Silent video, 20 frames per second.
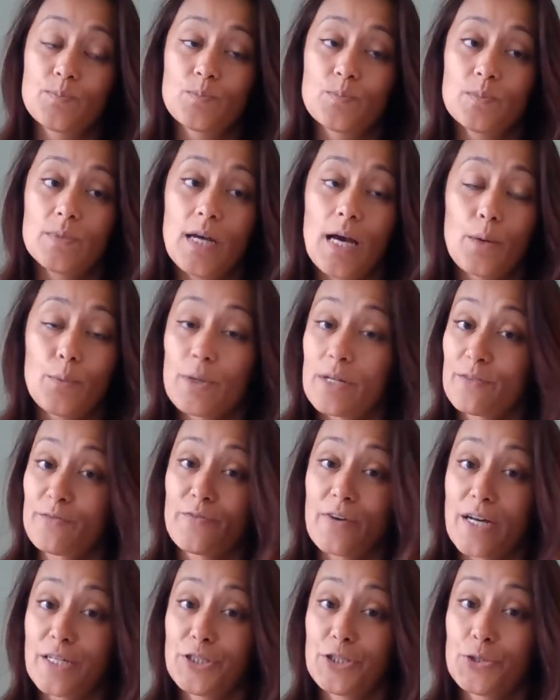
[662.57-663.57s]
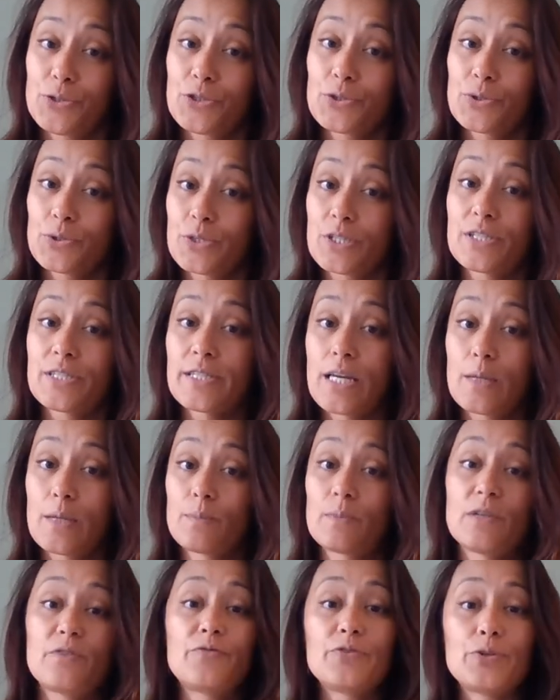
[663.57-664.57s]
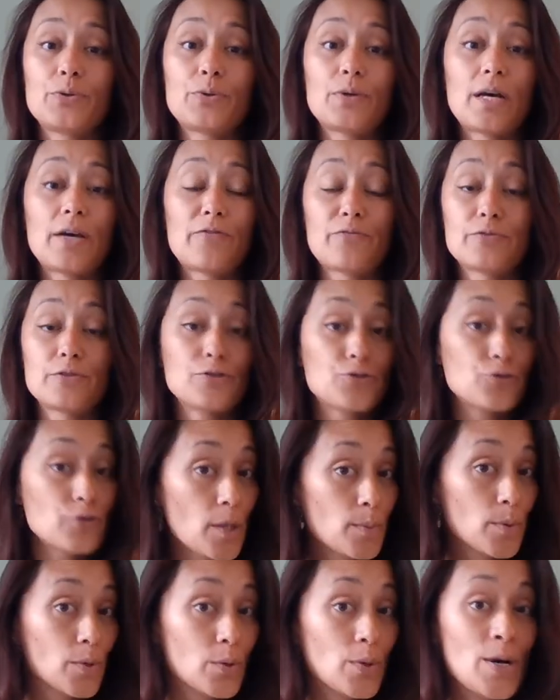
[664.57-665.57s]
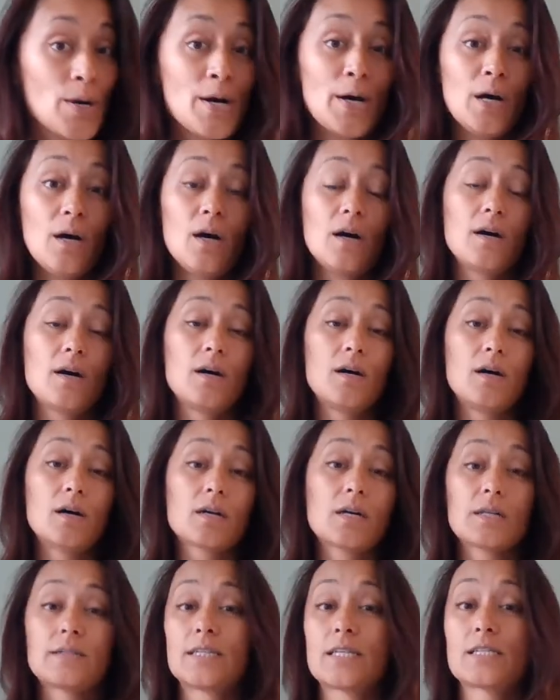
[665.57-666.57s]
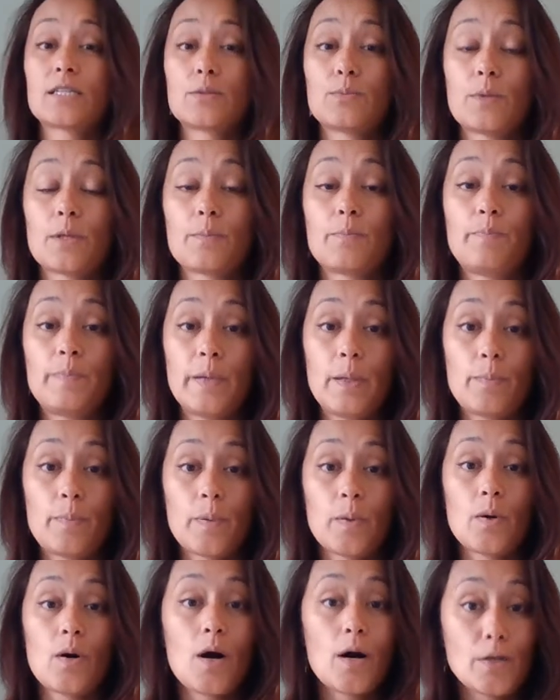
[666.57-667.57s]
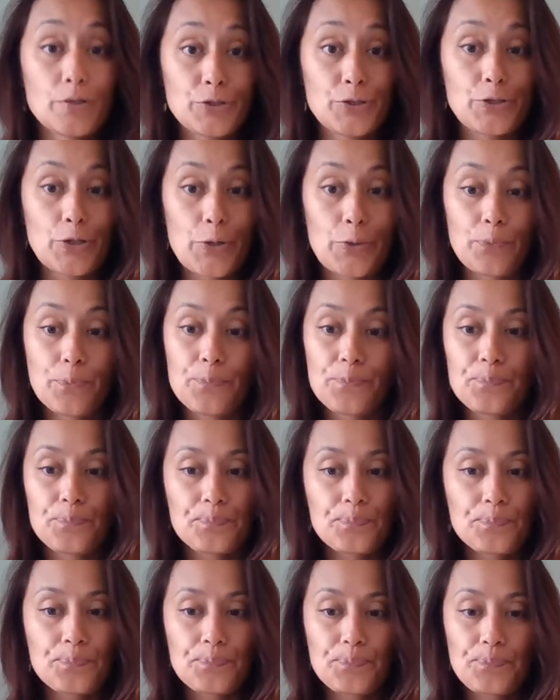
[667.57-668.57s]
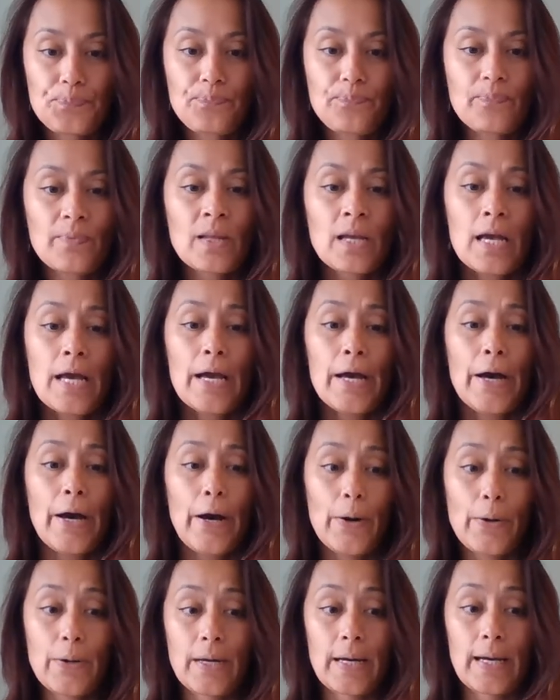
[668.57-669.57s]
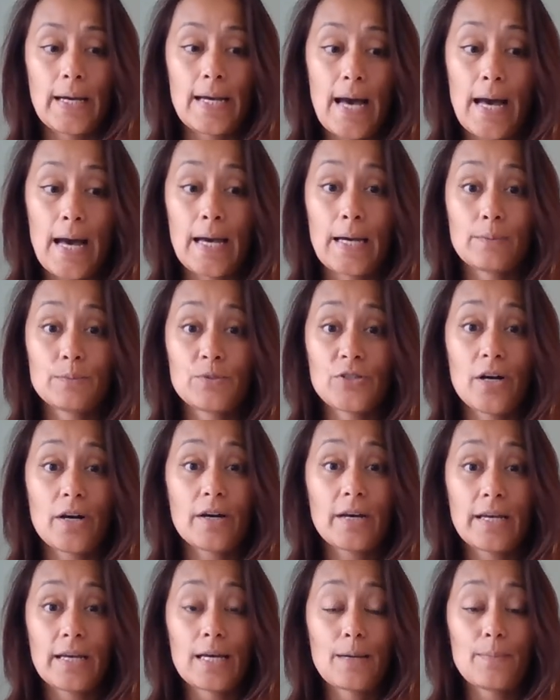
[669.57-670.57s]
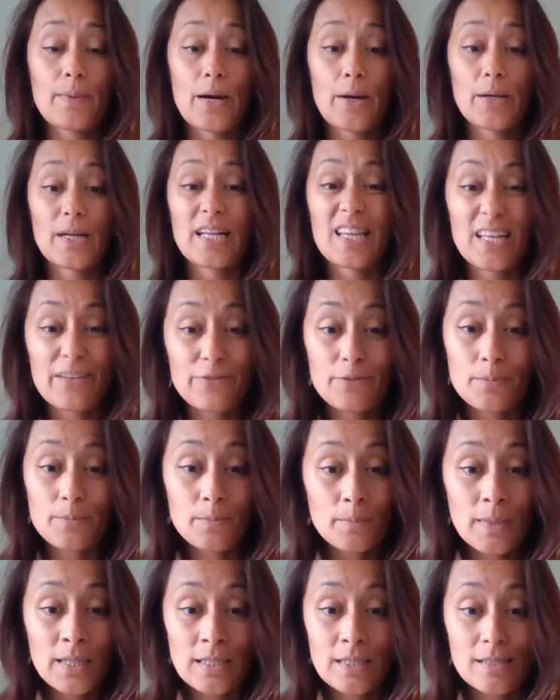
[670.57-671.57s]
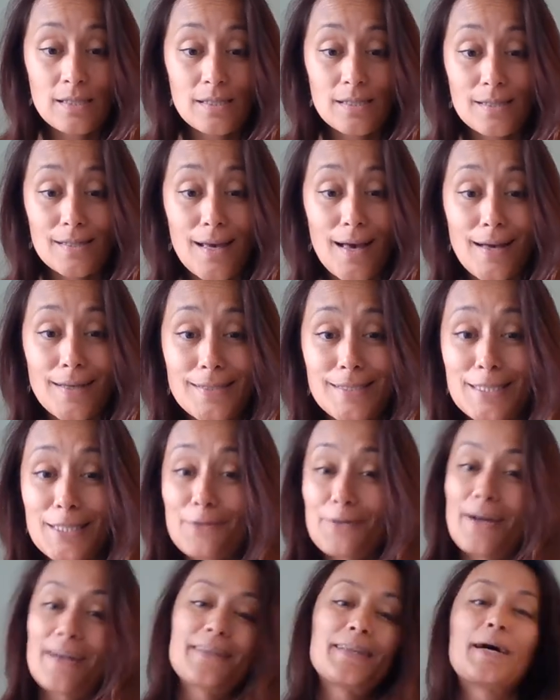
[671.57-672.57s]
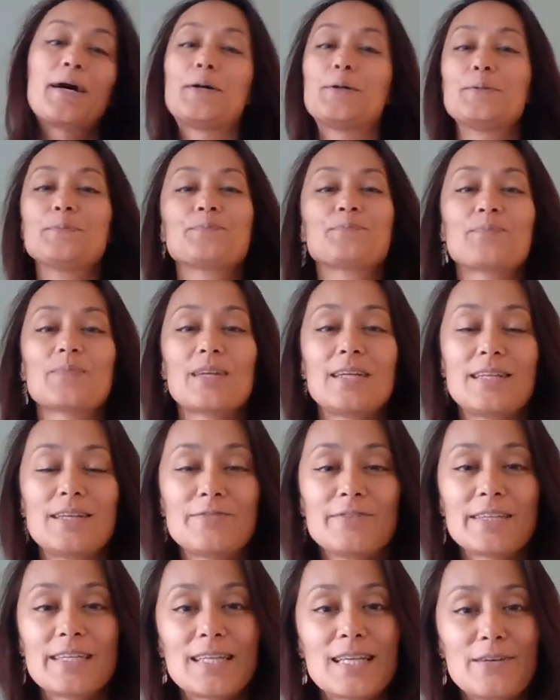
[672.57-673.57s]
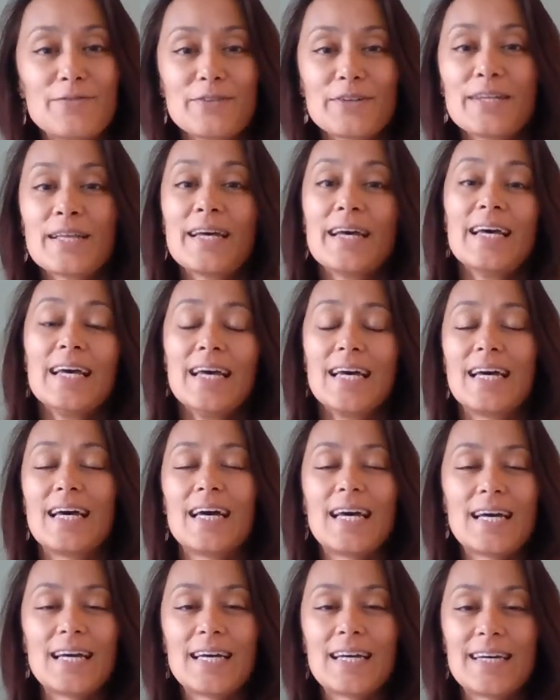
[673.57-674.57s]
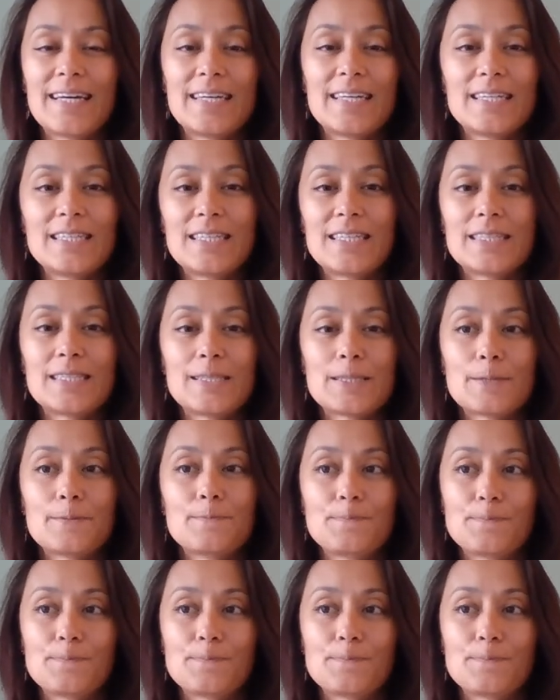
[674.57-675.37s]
yeah, I would advise you to do the same if you have trouble connecting with people also. Okay, I'm talking about 11 minutes I see right now, 11:11, and